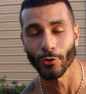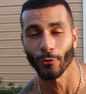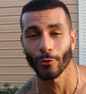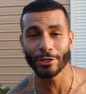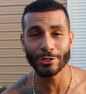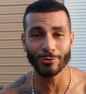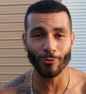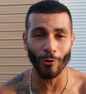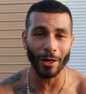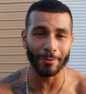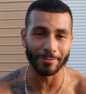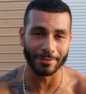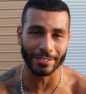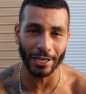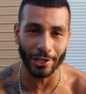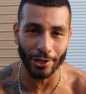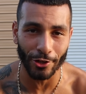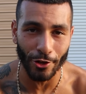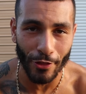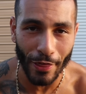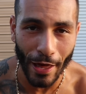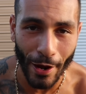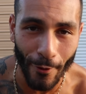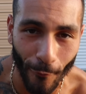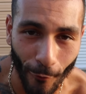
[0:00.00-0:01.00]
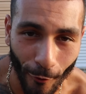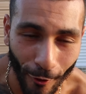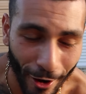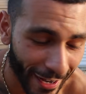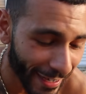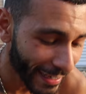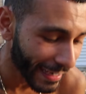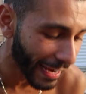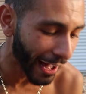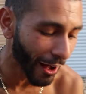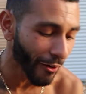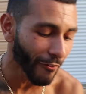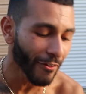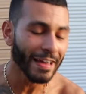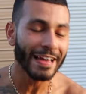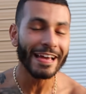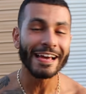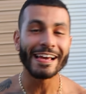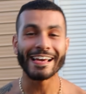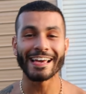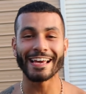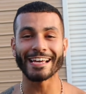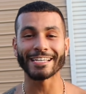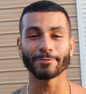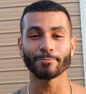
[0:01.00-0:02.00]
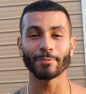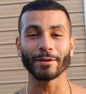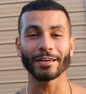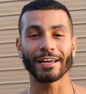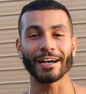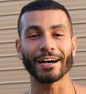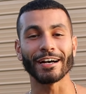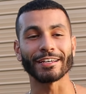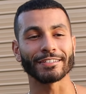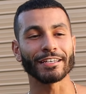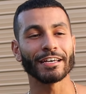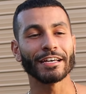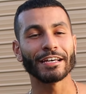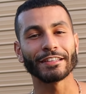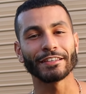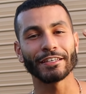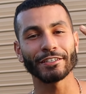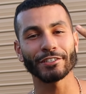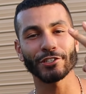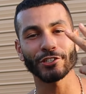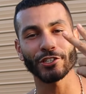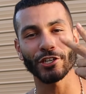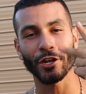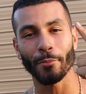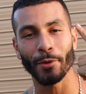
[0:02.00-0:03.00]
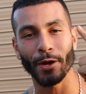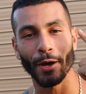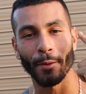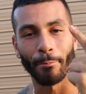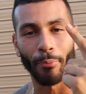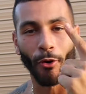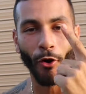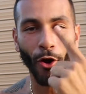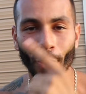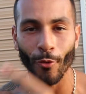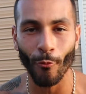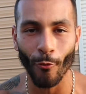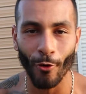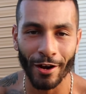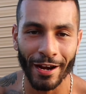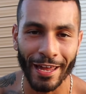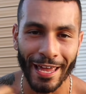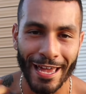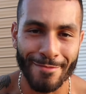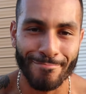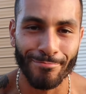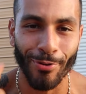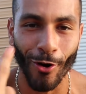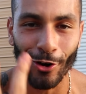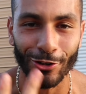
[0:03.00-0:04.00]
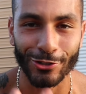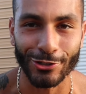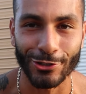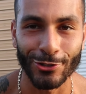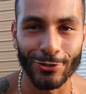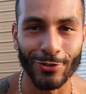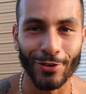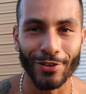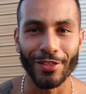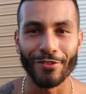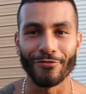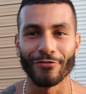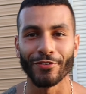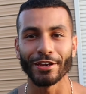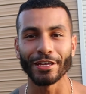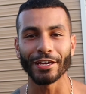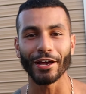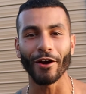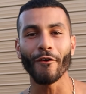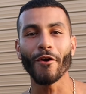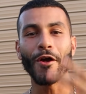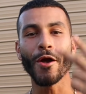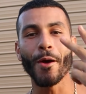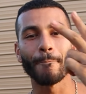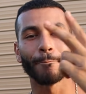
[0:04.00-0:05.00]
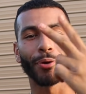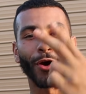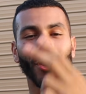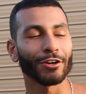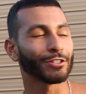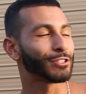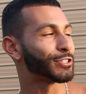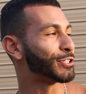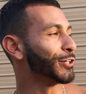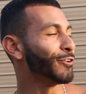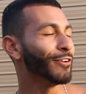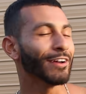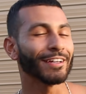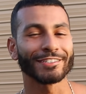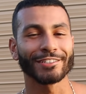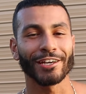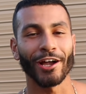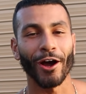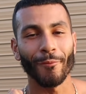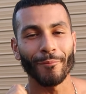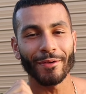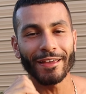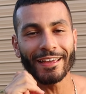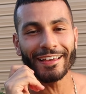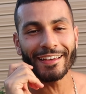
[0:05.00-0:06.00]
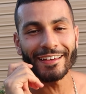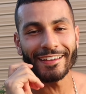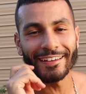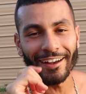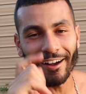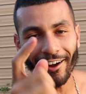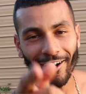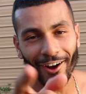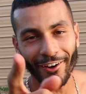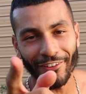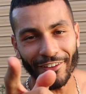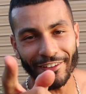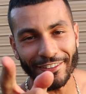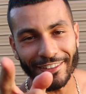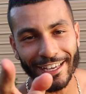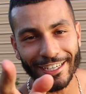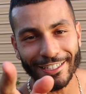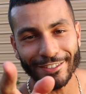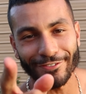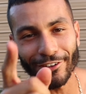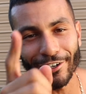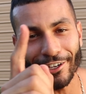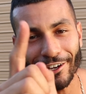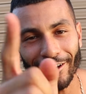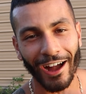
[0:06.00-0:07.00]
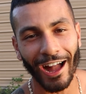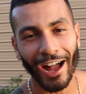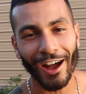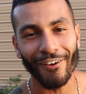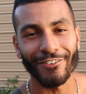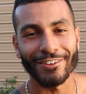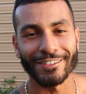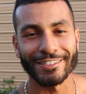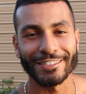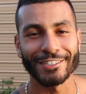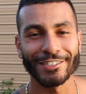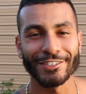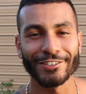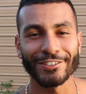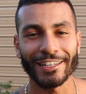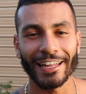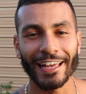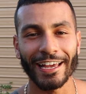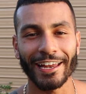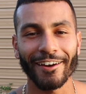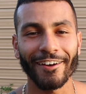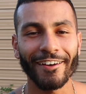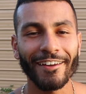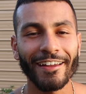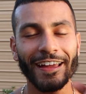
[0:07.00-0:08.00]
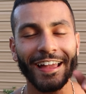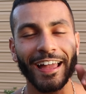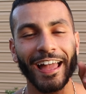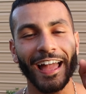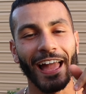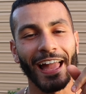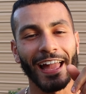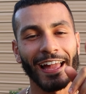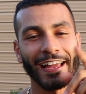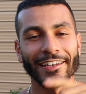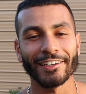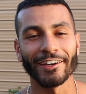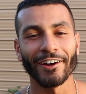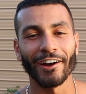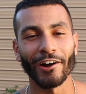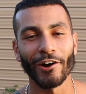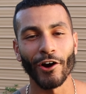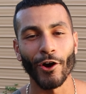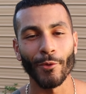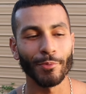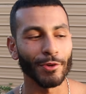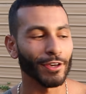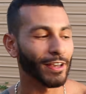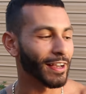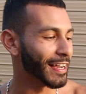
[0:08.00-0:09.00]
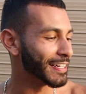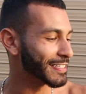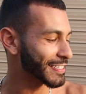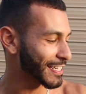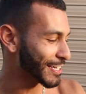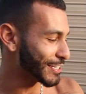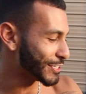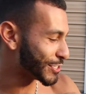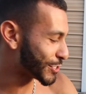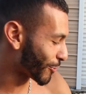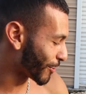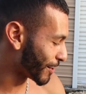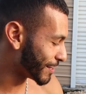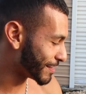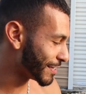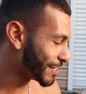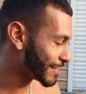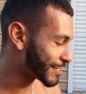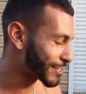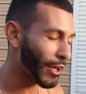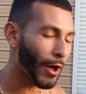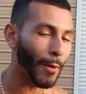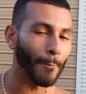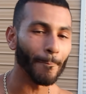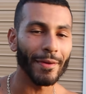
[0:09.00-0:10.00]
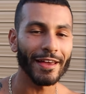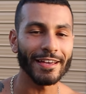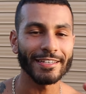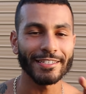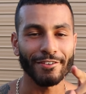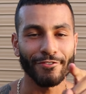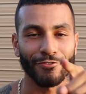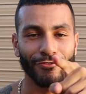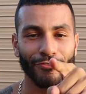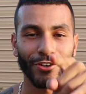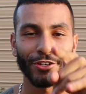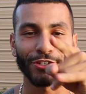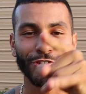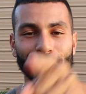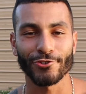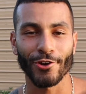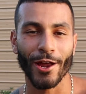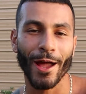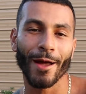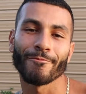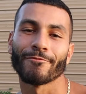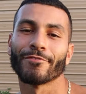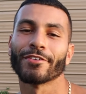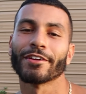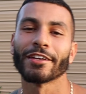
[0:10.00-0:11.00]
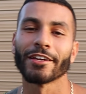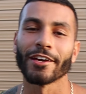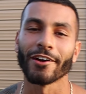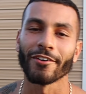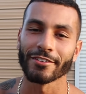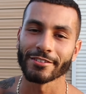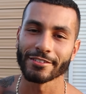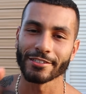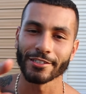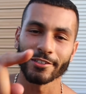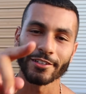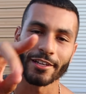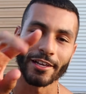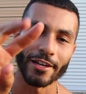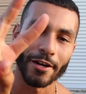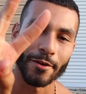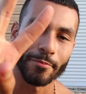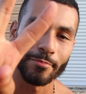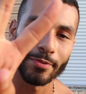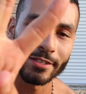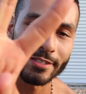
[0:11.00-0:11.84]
The reason why I'm telling you that right now is because this is going to be a part one and part two of the video. Part two is coming on the next video. I will see you later, and I hope you guys enjoyed this amazing fish trap video. See you later.